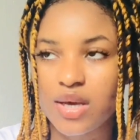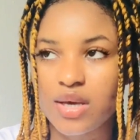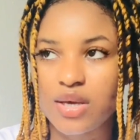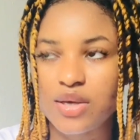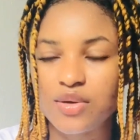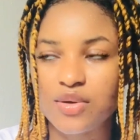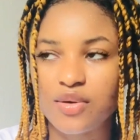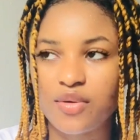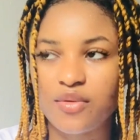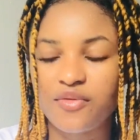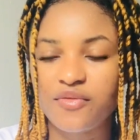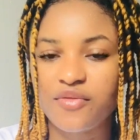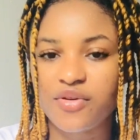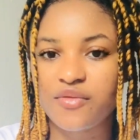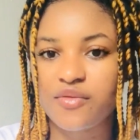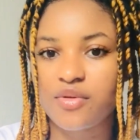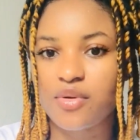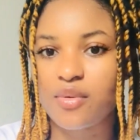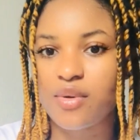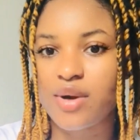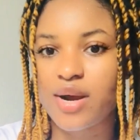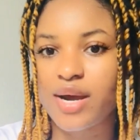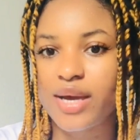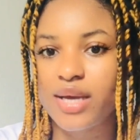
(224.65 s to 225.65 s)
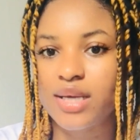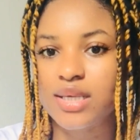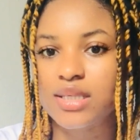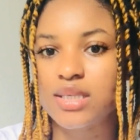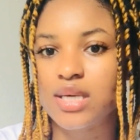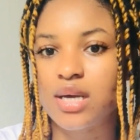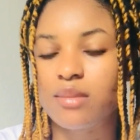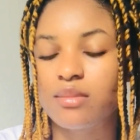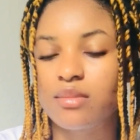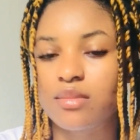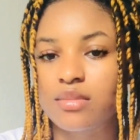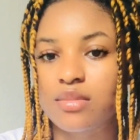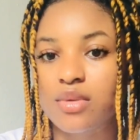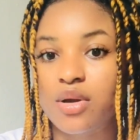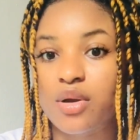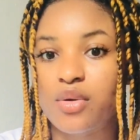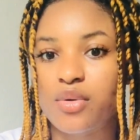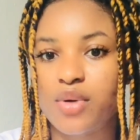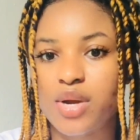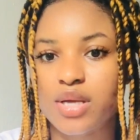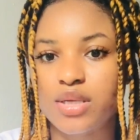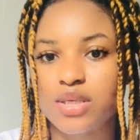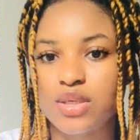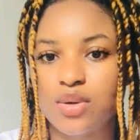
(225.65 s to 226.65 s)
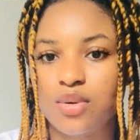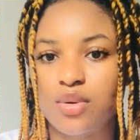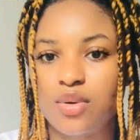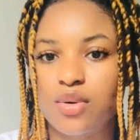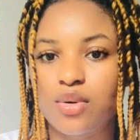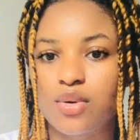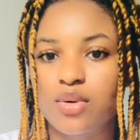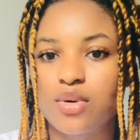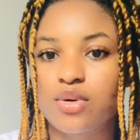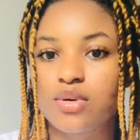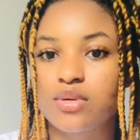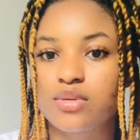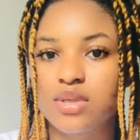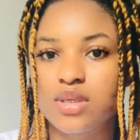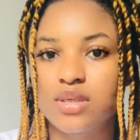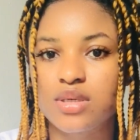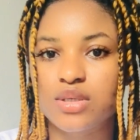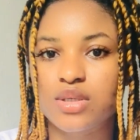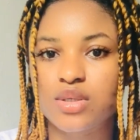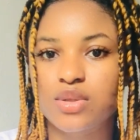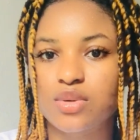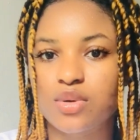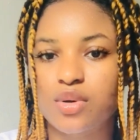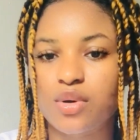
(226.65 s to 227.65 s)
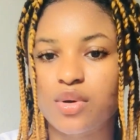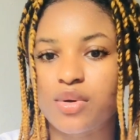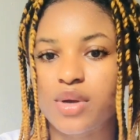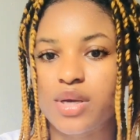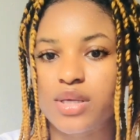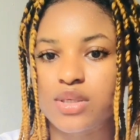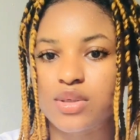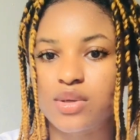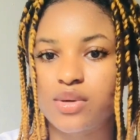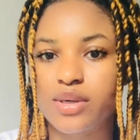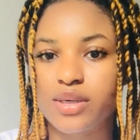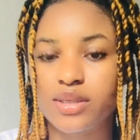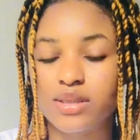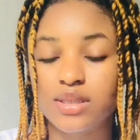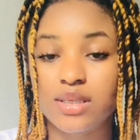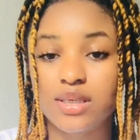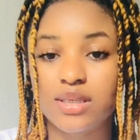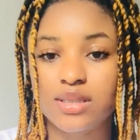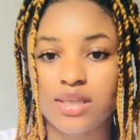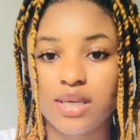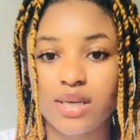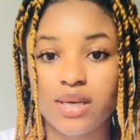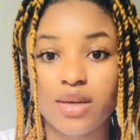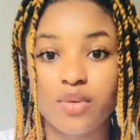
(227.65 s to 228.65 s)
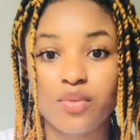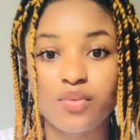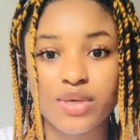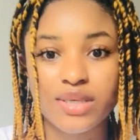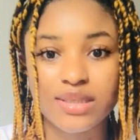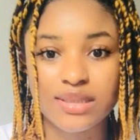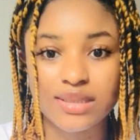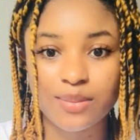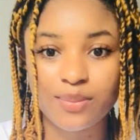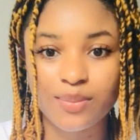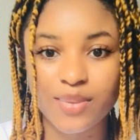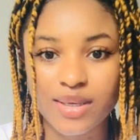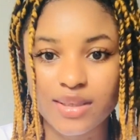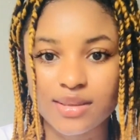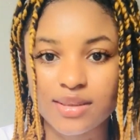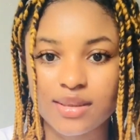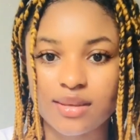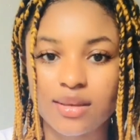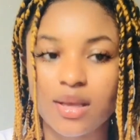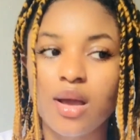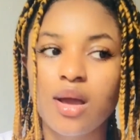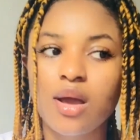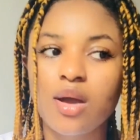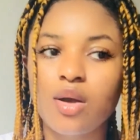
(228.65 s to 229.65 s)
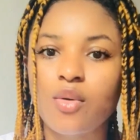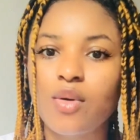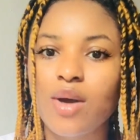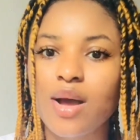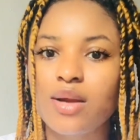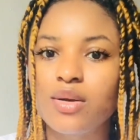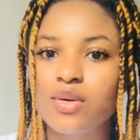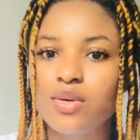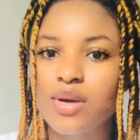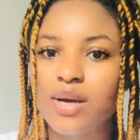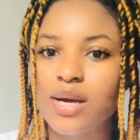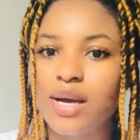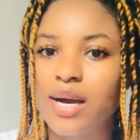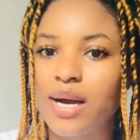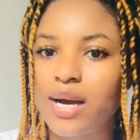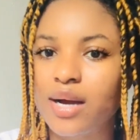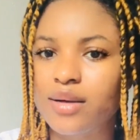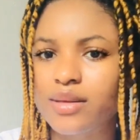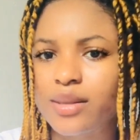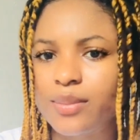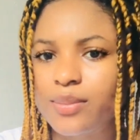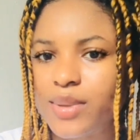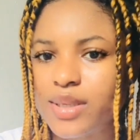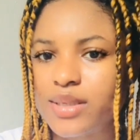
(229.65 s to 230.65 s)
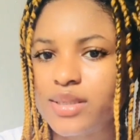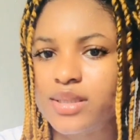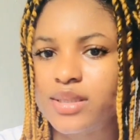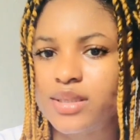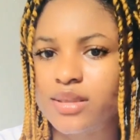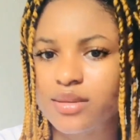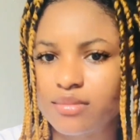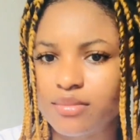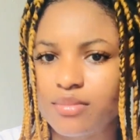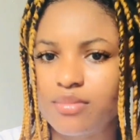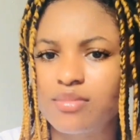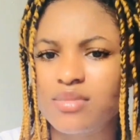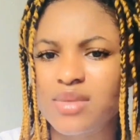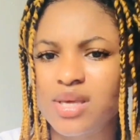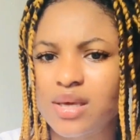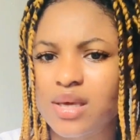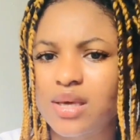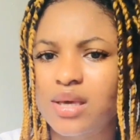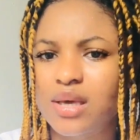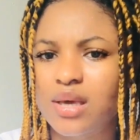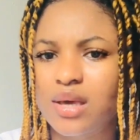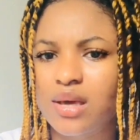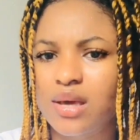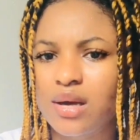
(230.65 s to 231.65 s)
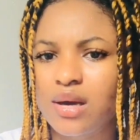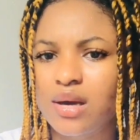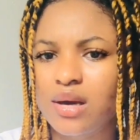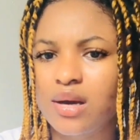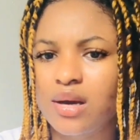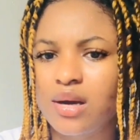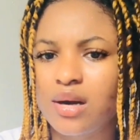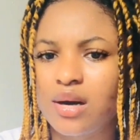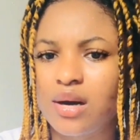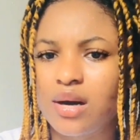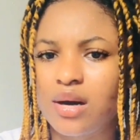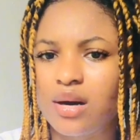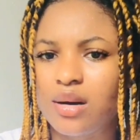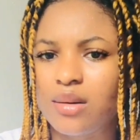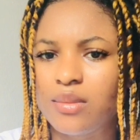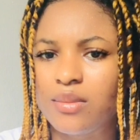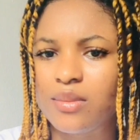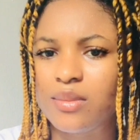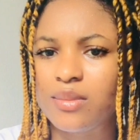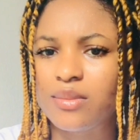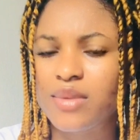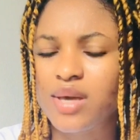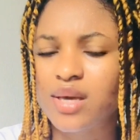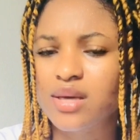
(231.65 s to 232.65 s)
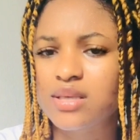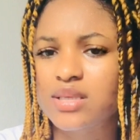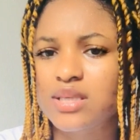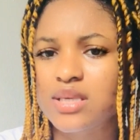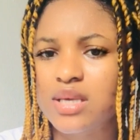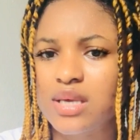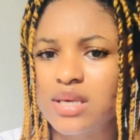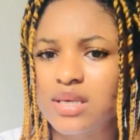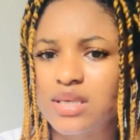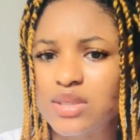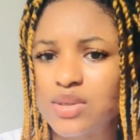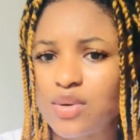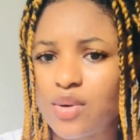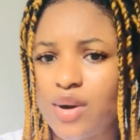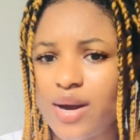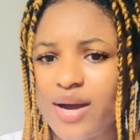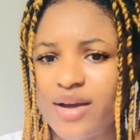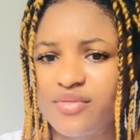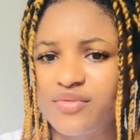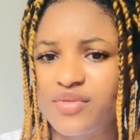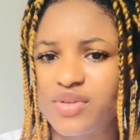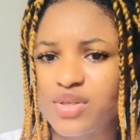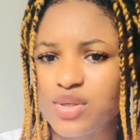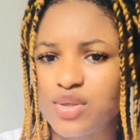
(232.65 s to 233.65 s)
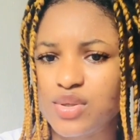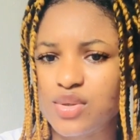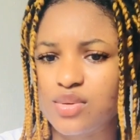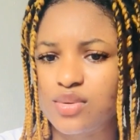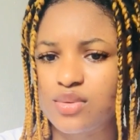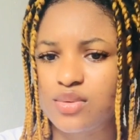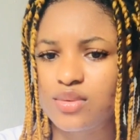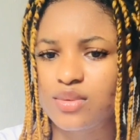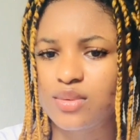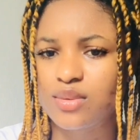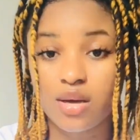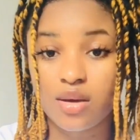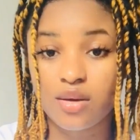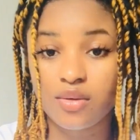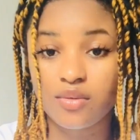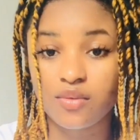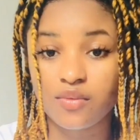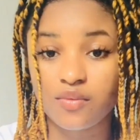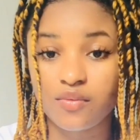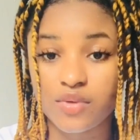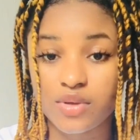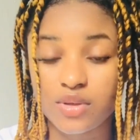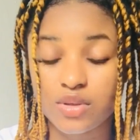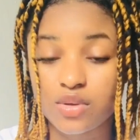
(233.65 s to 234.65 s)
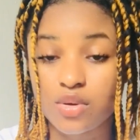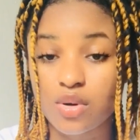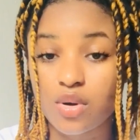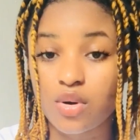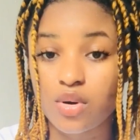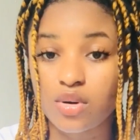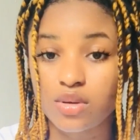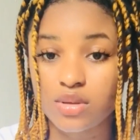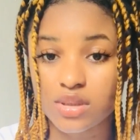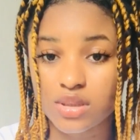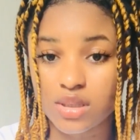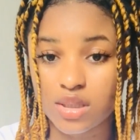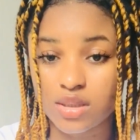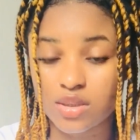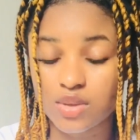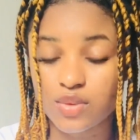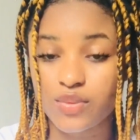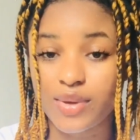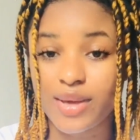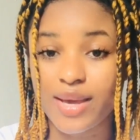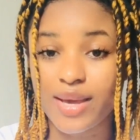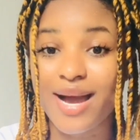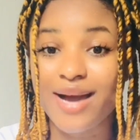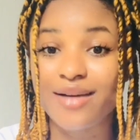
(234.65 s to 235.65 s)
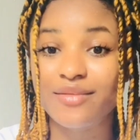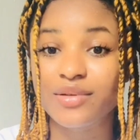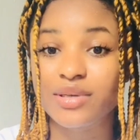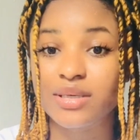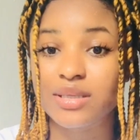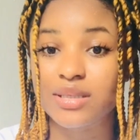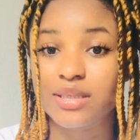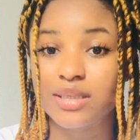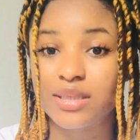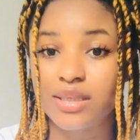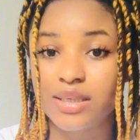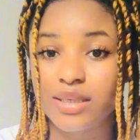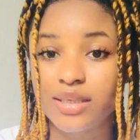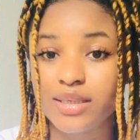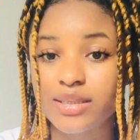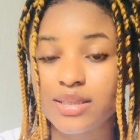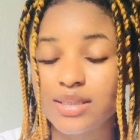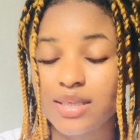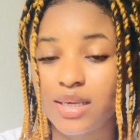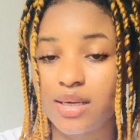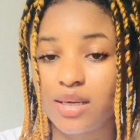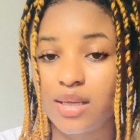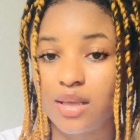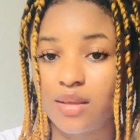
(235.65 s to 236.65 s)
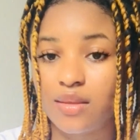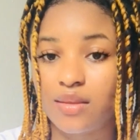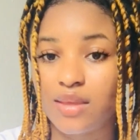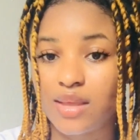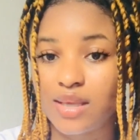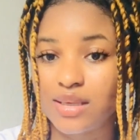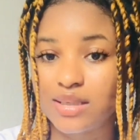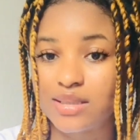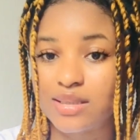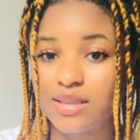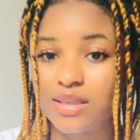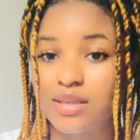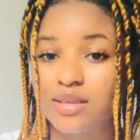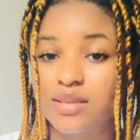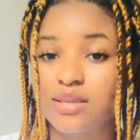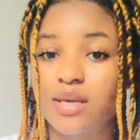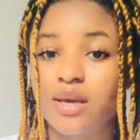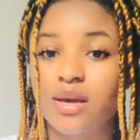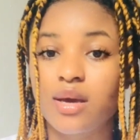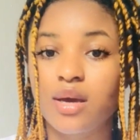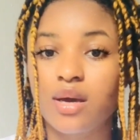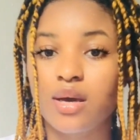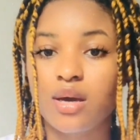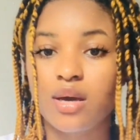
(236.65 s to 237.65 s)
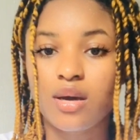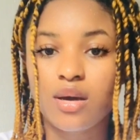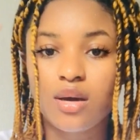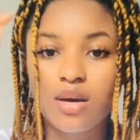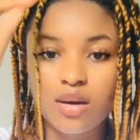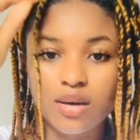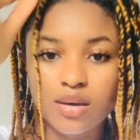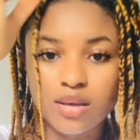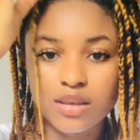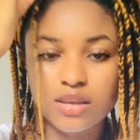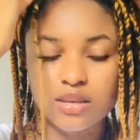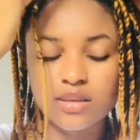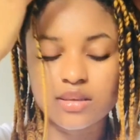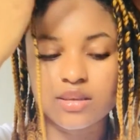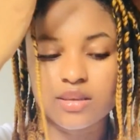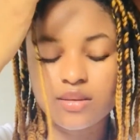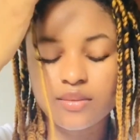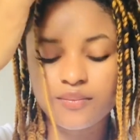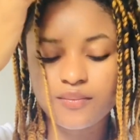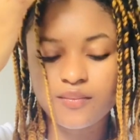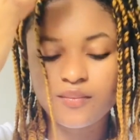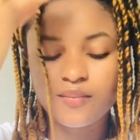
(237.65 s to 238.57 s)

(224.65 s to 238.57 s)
your favorite creator, digital creator in the internet? Who is the person? Go and look at how the person makes his or her video content we have in the internet these days. Is